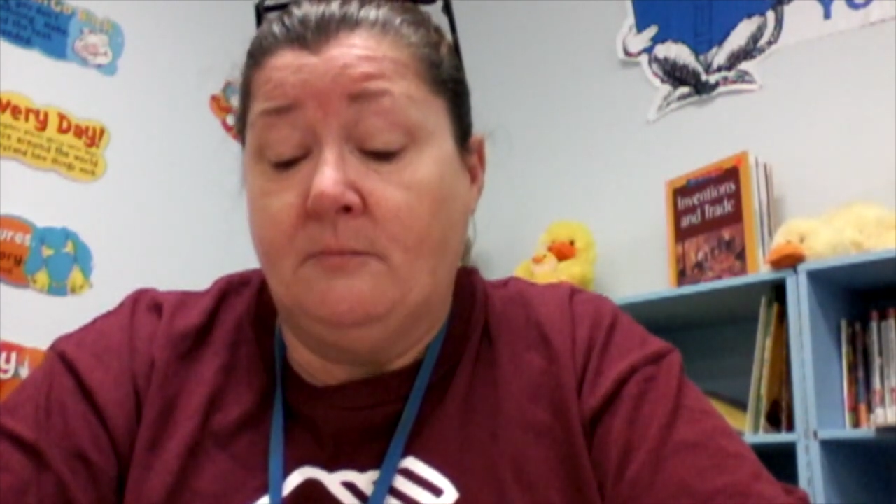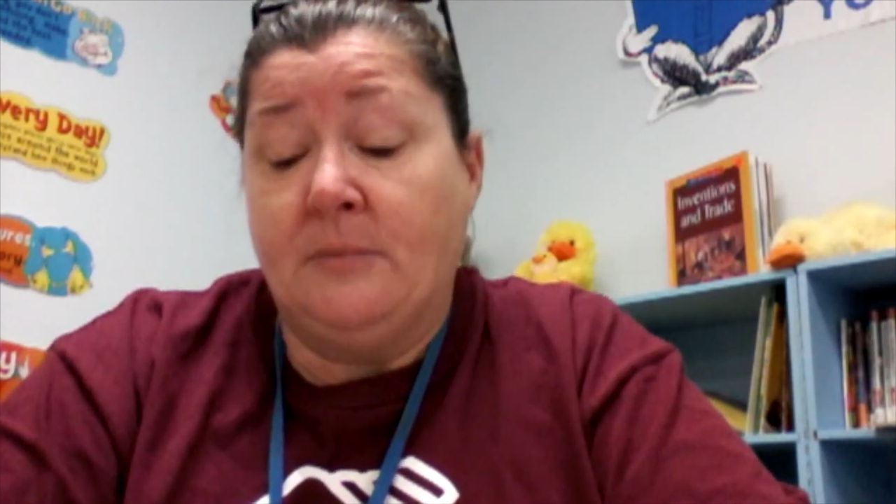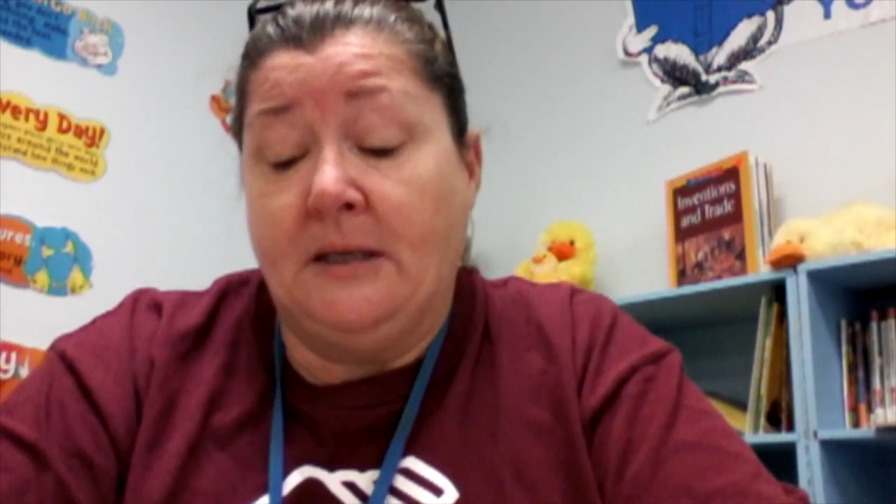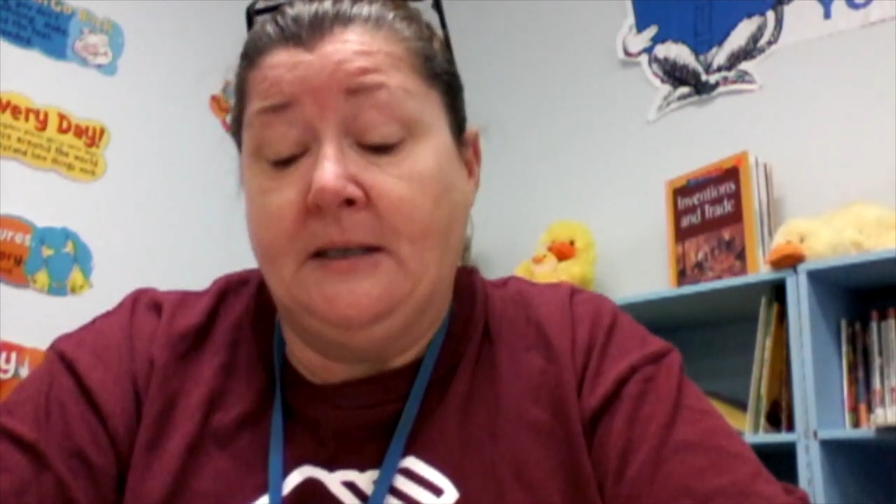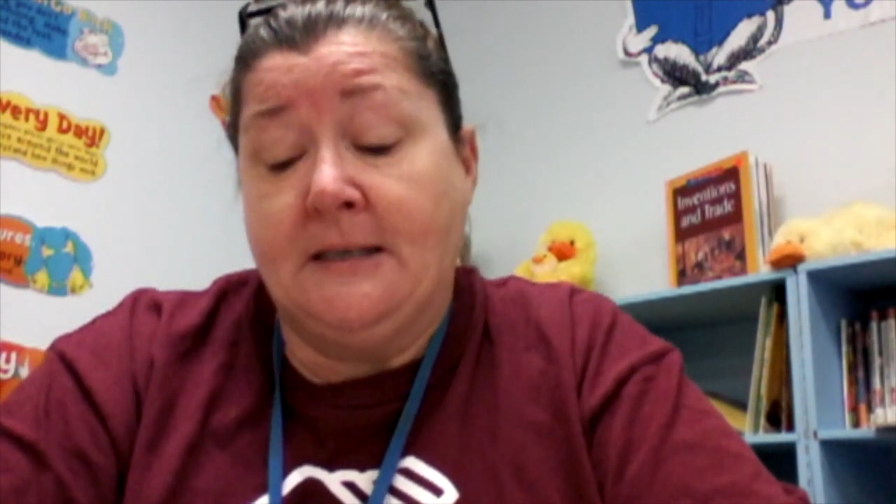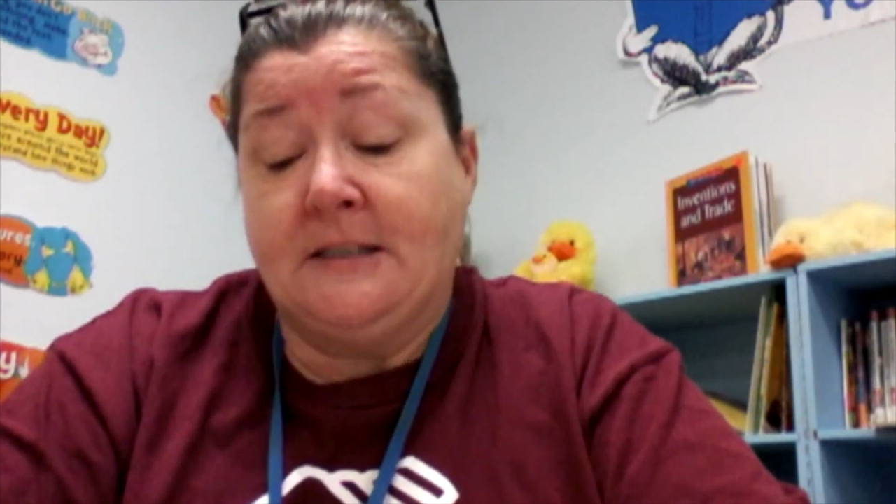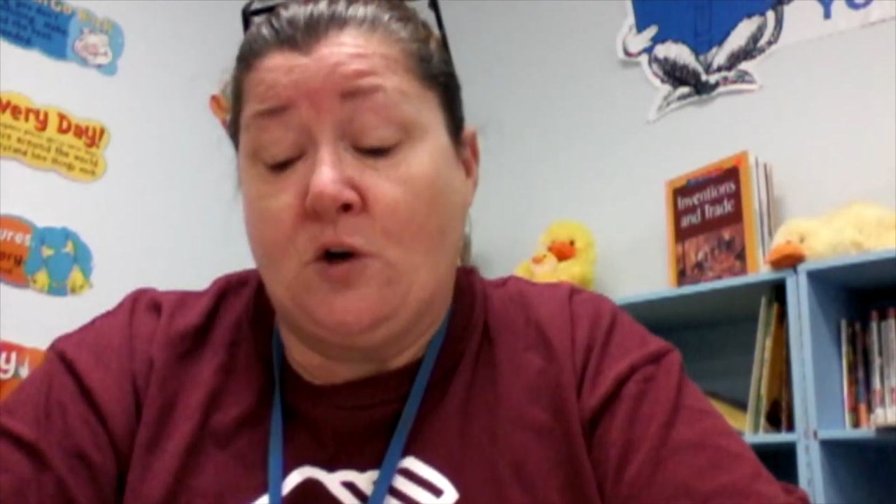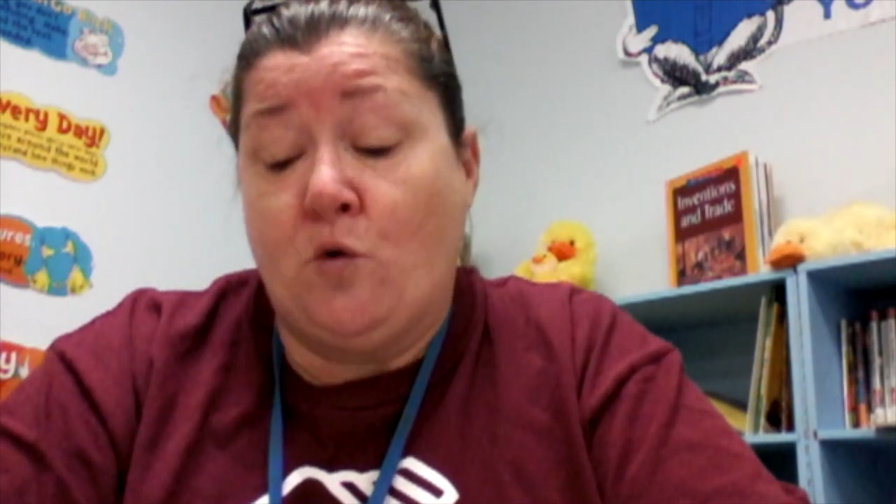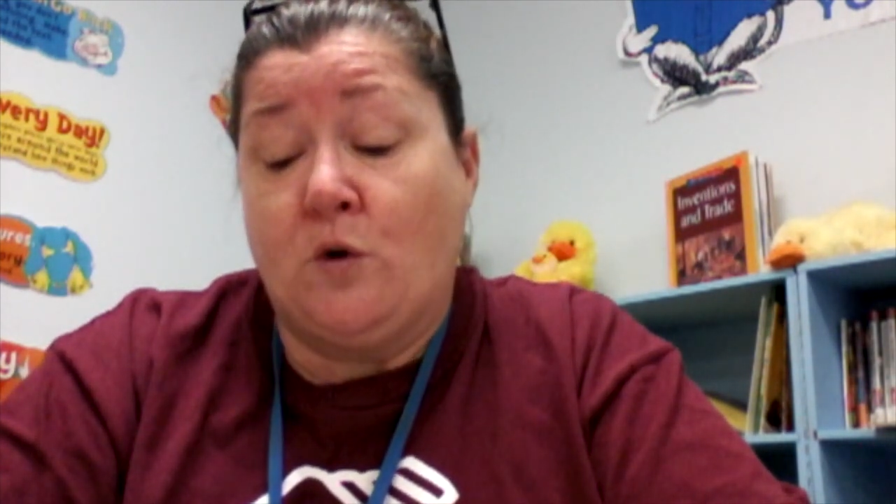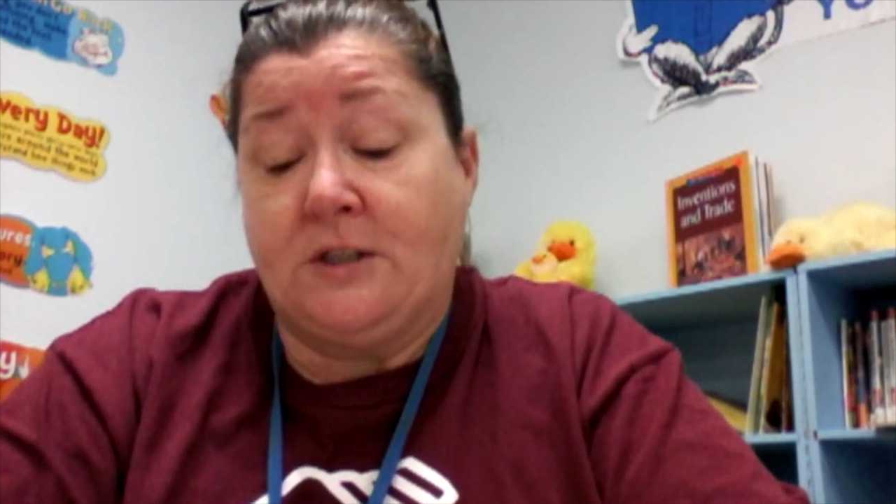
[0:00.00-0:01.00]
But yes,
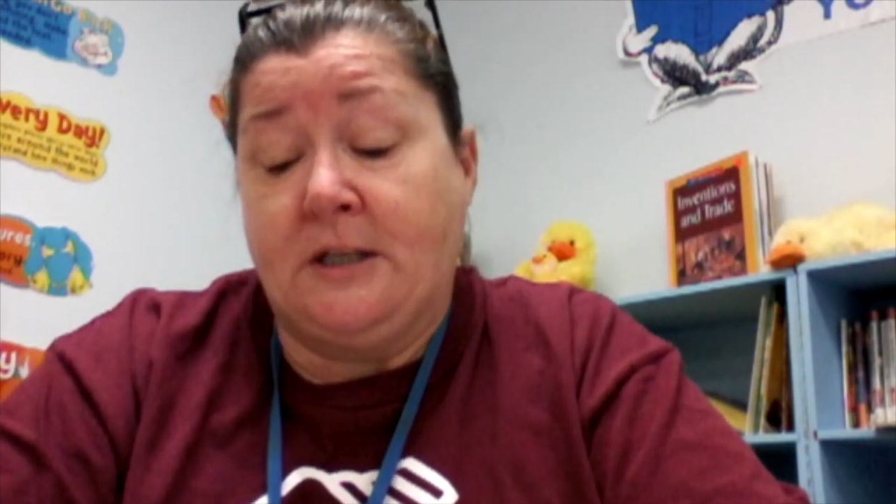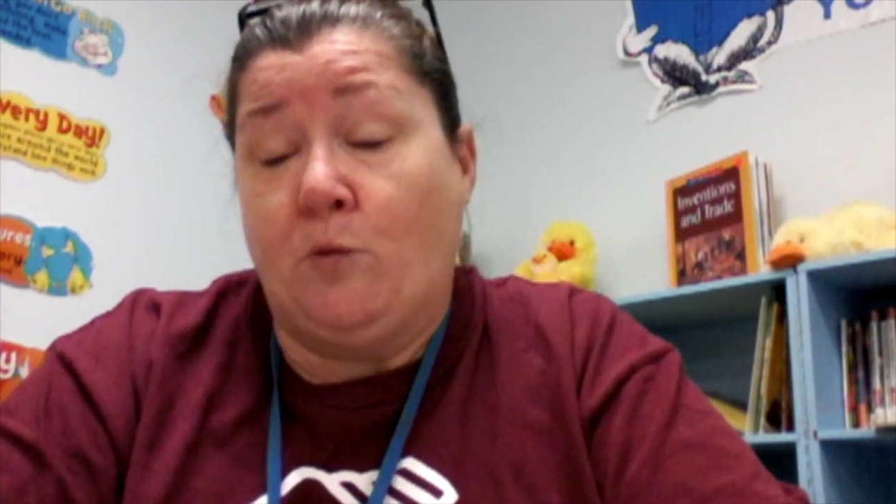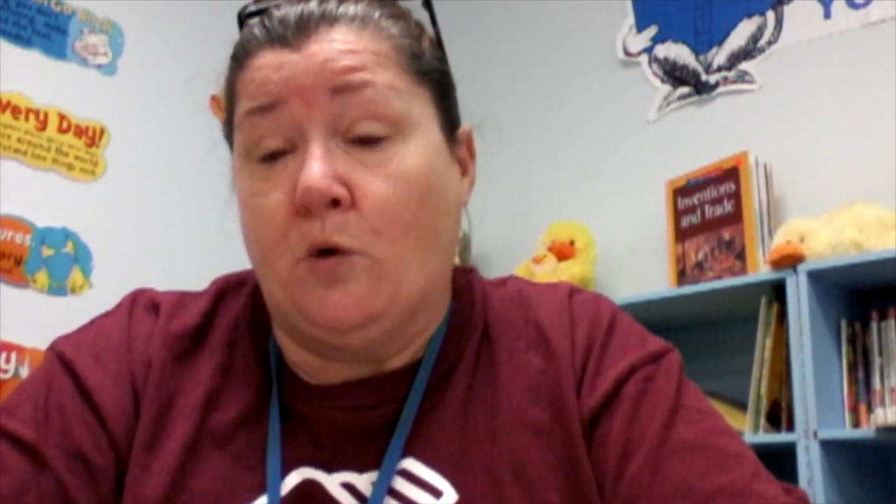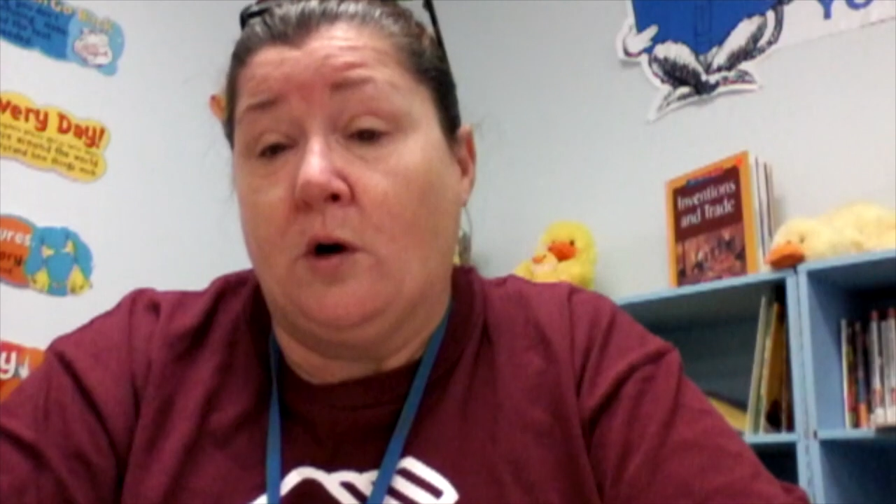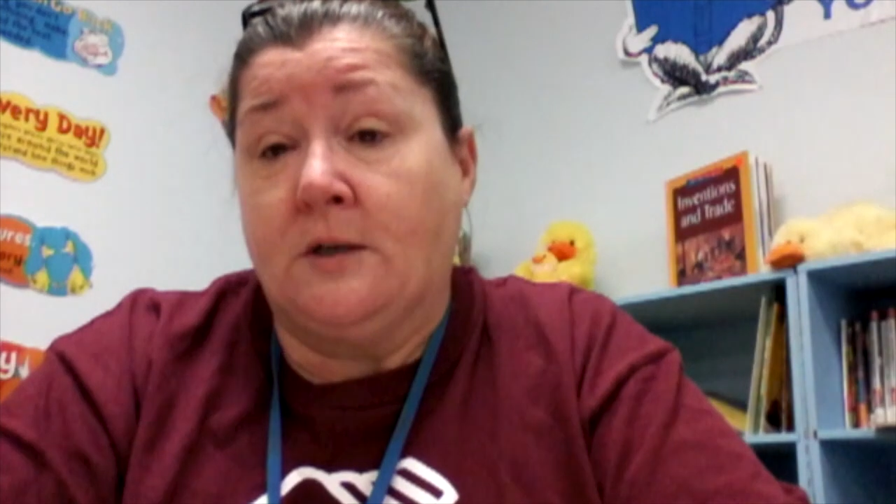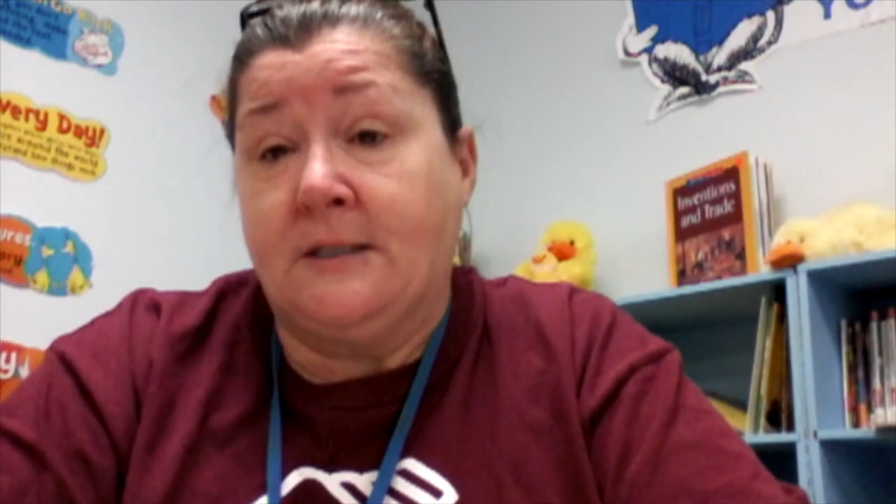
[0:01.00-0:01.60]
of course they were,